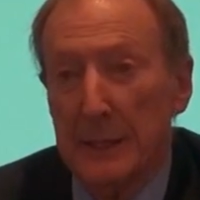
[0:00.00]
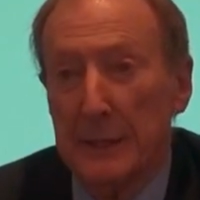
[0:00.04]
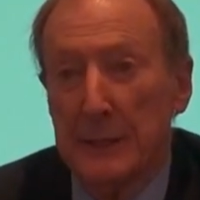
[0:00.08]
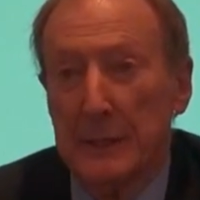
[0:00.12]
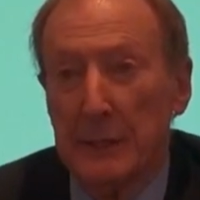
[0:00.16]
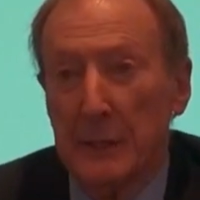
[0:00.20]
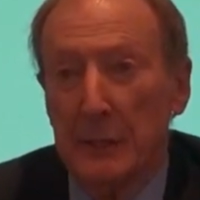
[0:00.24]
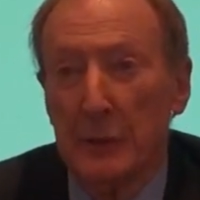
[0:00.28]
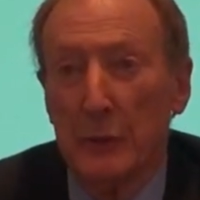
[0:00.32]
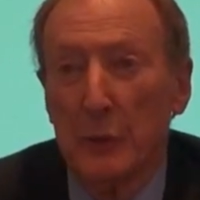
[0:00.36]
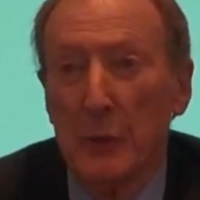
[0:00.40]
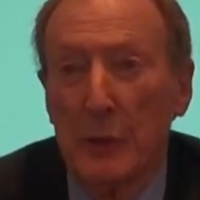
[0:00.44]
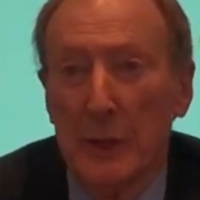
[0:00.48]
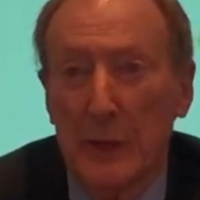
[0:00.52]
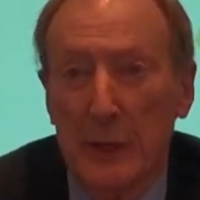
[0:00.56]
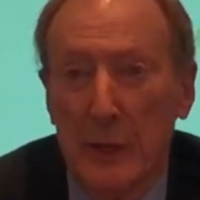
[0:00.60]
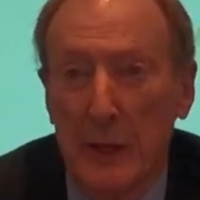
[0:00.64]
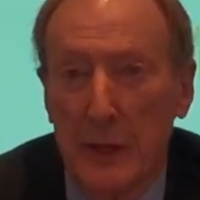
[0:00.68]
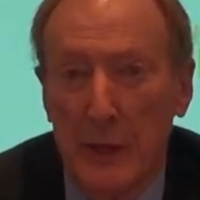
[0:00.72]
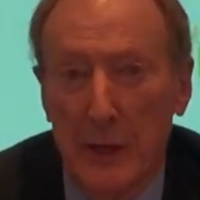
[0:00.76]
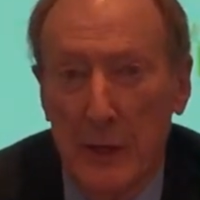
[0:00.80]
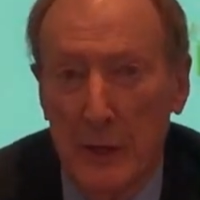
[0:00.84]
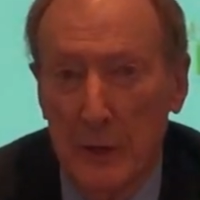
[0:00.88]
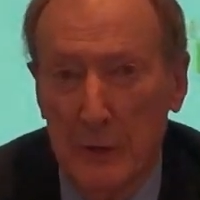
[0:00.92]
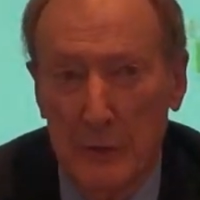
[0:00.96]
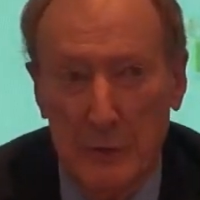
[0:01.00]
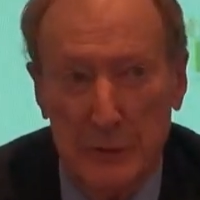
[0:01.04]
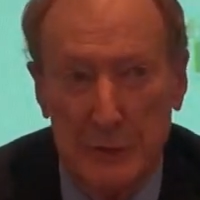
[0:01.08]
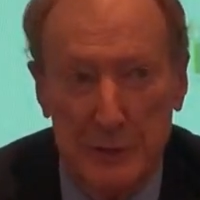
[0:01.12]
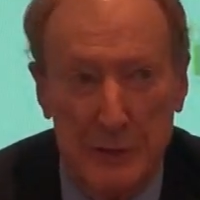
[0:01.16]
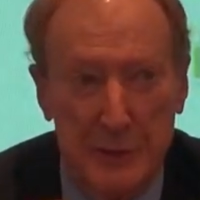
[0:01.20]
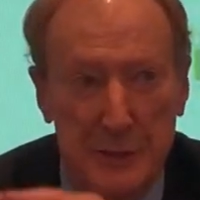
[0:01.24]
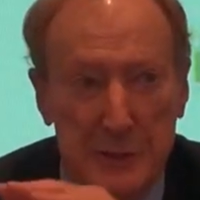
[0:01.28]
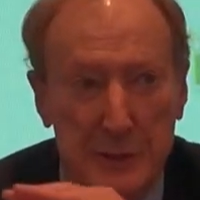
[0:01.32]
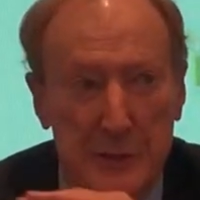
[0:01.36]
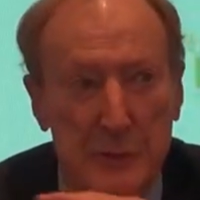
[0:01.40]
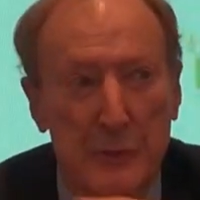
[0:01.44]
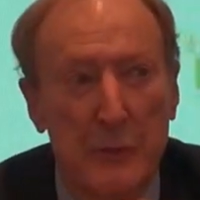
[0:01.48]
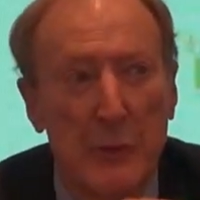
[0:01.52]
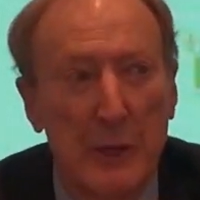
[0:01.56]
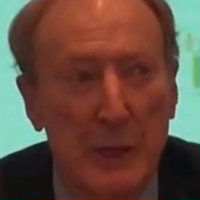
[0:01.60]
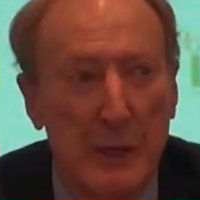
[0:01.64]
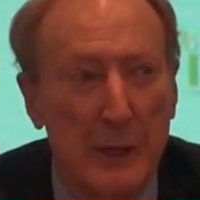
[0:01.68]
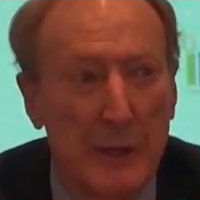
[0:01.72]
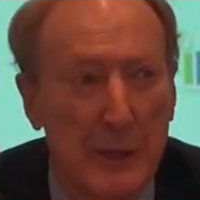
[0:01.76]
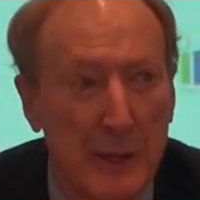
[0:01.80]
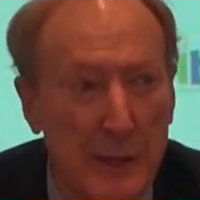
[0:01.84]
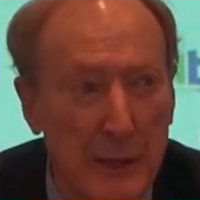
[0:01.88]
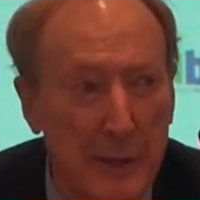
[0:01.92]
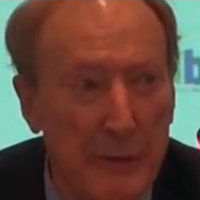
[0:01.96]
to a whole
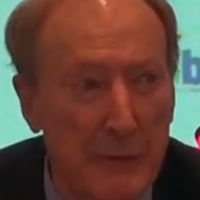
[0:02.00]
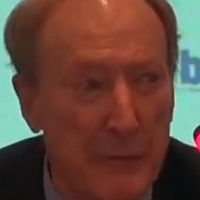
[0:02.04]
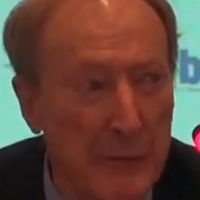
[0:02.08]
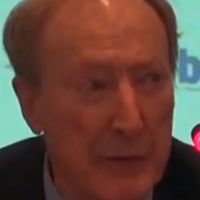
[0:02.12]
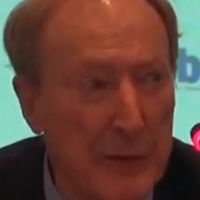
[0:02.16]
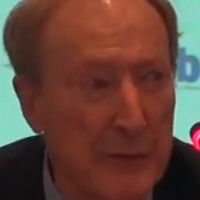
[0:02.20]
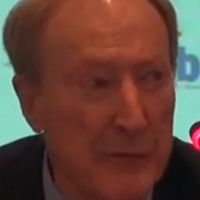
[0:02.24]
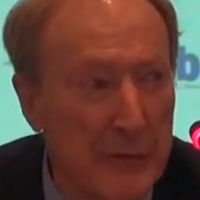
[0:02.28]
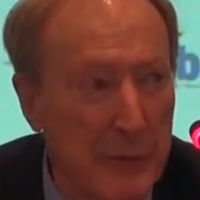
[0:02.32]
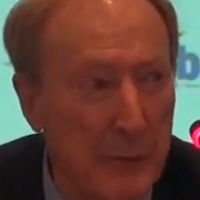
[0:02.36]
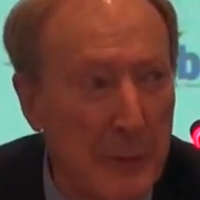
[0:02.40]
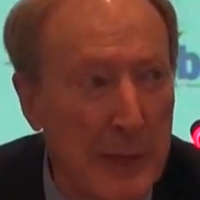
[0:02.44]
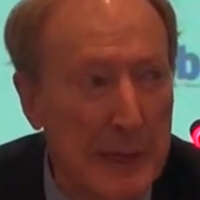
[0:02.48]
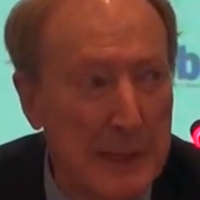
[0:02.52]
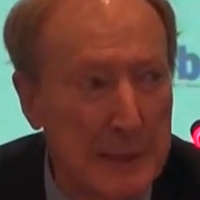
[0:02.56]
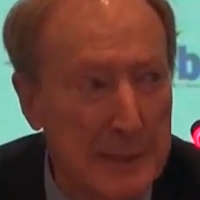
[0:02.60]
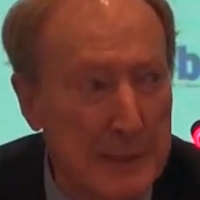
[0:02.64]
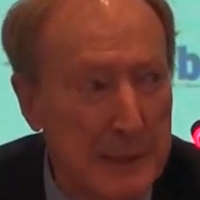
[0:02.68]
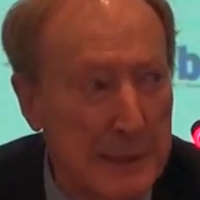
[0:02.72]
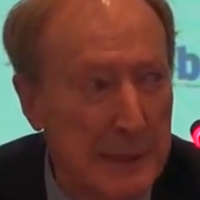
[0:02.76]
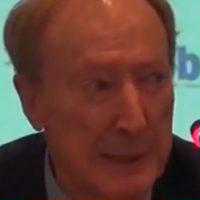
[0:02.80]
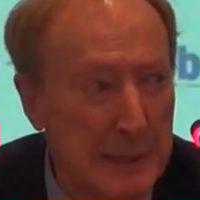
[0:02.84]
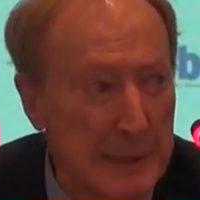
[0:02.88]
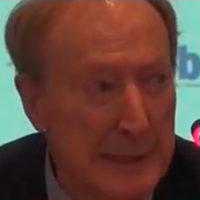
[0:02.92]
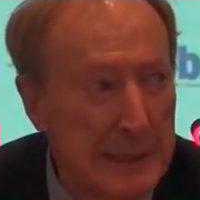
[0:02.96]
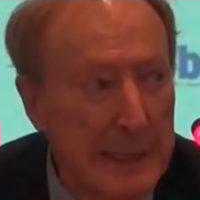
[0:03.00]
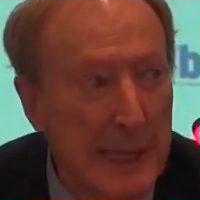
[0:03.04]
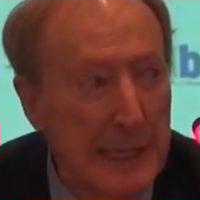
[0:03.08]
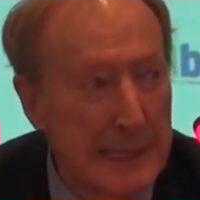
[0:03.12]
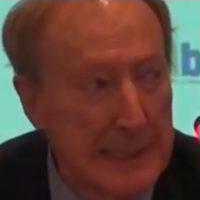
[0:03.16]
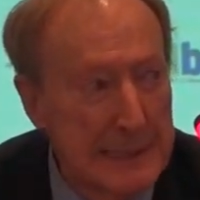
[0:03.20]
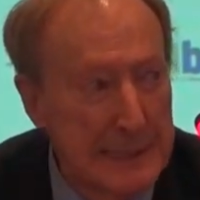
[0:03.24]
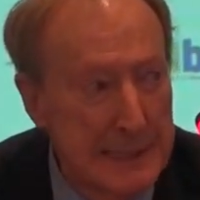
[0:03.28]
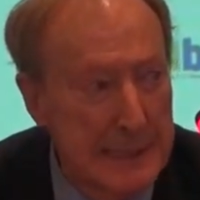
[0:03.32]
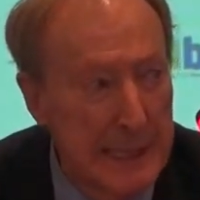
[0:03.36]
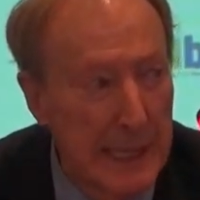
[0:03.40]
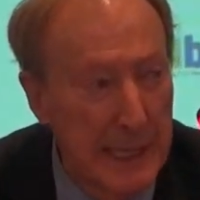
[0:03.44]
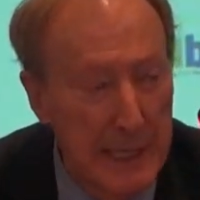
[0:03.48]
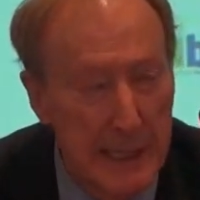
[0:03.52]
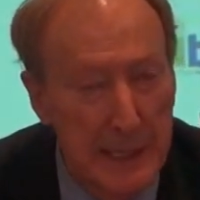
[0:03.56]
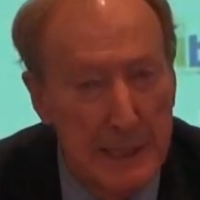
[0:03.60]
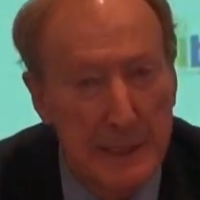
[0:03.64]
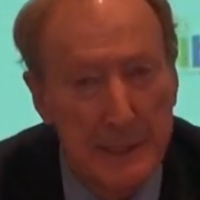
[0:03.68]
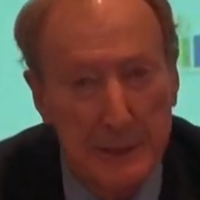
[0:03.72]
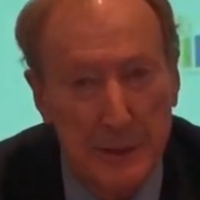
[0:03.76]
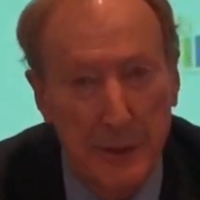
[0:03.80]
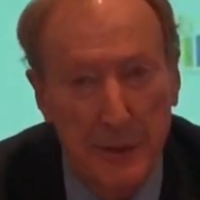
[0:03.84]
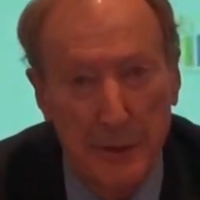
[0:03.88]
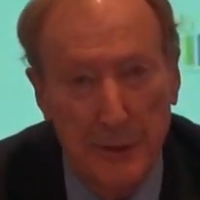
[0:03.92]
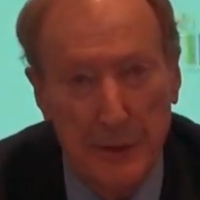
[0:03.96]
string of information and case
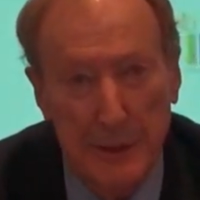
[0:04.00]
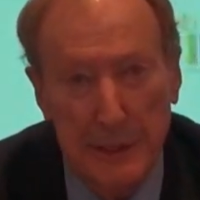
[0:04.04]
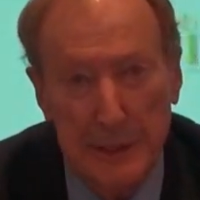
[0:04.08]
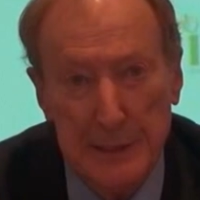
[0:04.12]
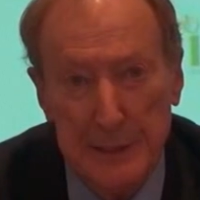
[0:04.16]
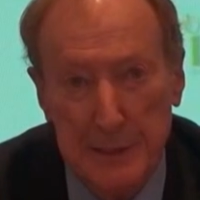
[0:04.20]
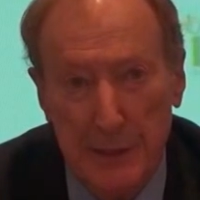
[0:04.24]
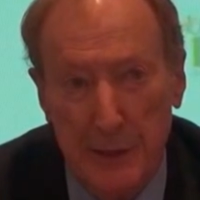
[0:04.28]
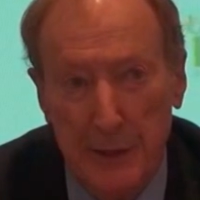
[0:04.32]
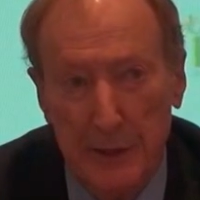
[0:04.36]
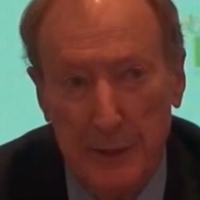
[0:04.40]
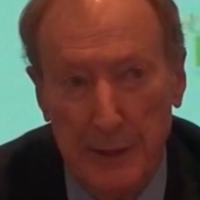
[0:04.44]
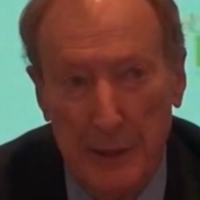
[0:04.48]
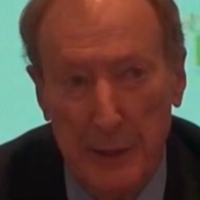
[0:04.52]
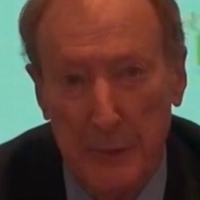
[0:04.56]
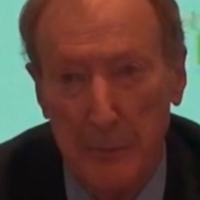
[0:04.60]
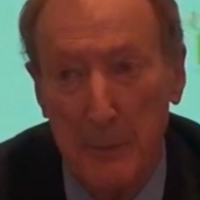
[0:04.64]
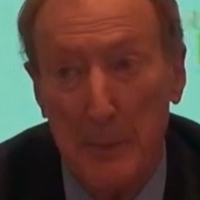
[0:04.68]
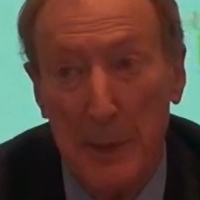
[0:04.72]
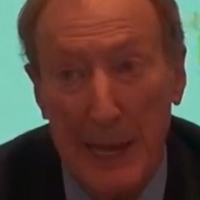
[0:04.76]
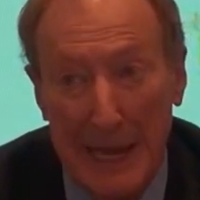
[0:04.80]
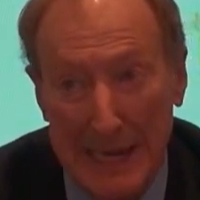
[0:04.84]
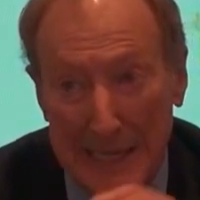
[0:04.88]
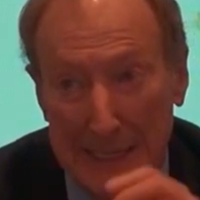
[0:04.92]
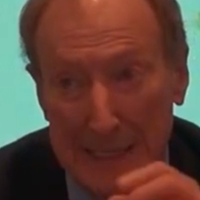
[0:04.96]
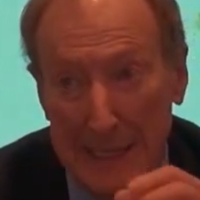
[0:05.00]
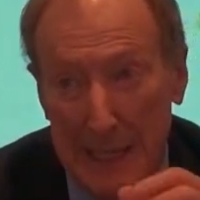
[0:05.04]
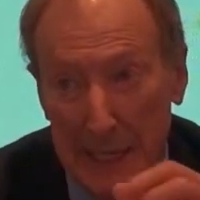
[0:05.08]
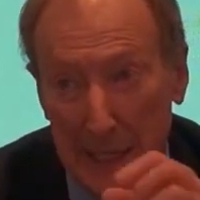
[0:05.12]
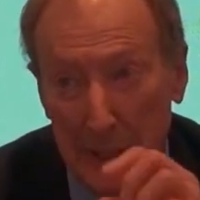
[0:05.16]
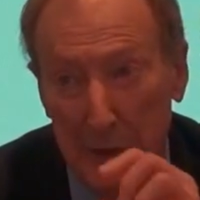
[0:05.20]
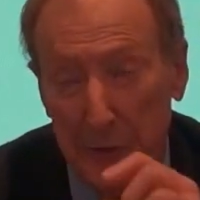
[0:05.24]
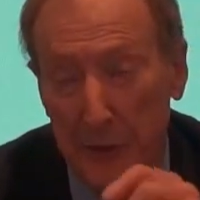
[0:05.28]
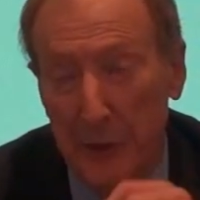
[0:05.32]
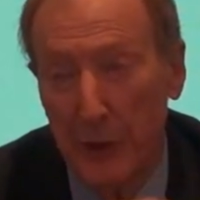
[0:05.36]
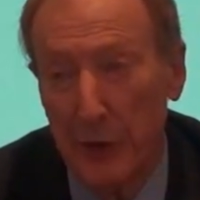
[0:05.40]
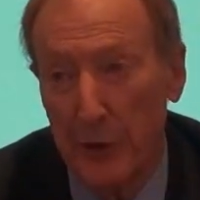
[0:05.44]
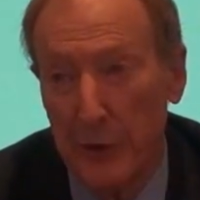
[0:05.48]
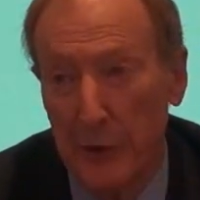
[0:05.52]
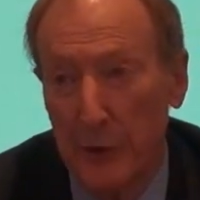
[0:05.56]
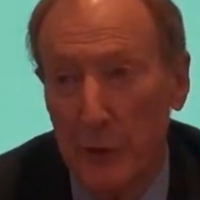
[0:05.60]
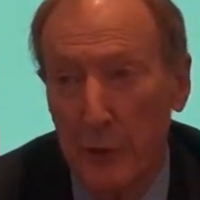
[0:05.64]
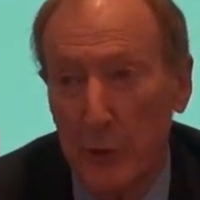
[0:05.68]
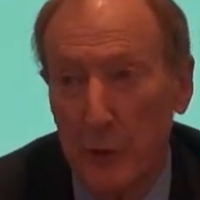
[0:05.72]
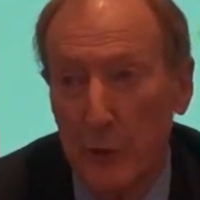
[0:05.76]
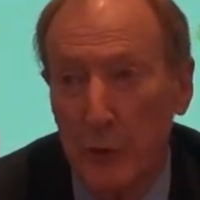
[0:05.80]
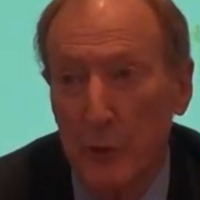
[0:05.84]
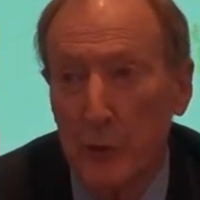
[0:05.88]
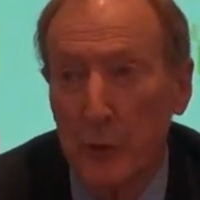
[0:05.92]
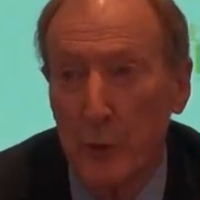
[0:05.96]
studies on this on the
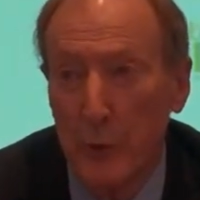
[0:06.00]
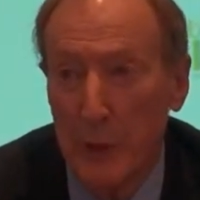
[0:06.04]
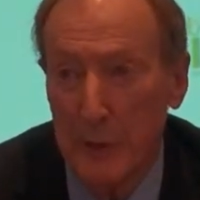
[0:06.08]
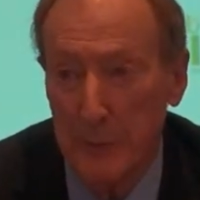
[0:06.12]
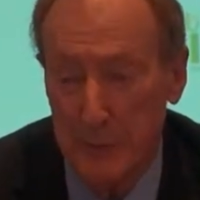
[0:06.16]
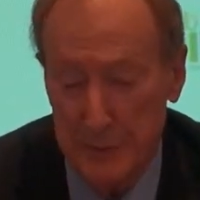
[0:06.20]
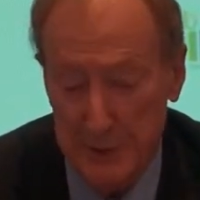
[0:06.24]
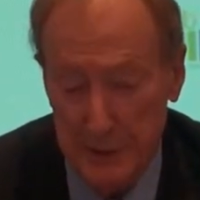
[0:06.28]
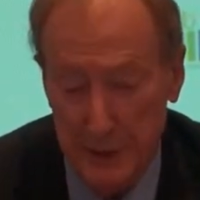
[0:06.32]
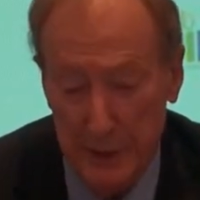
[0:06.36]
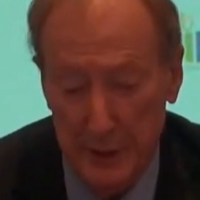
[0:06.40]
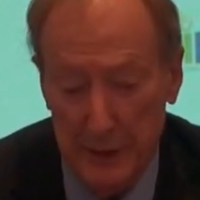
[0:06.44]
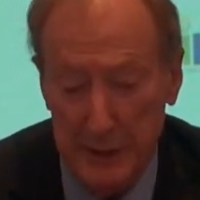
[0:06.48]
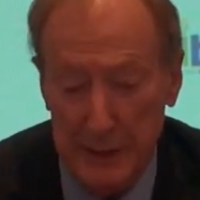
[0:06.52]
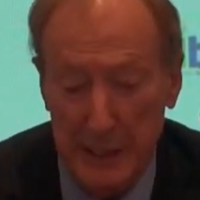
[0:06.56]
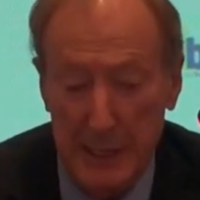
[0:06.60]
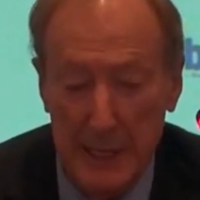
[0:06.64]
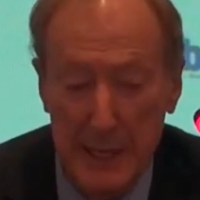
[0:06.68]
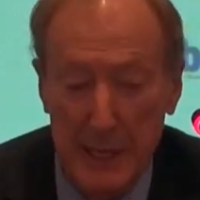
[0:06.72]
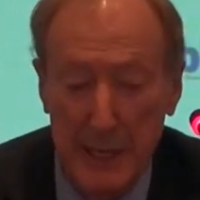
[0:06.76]
mancal.org website,